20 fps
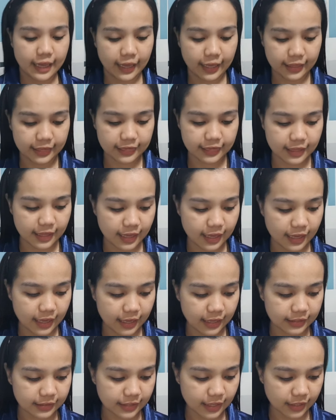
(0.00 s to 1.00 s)
And
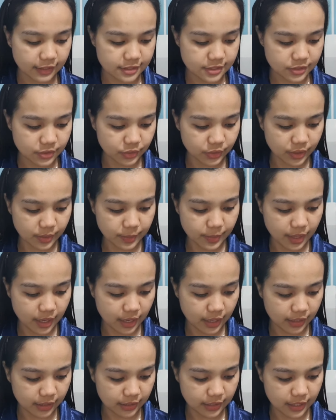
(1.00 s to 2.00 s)
then, next ko
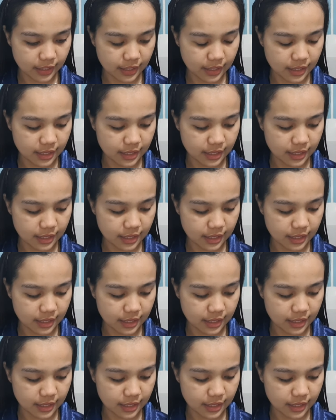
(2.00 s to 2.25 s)
naman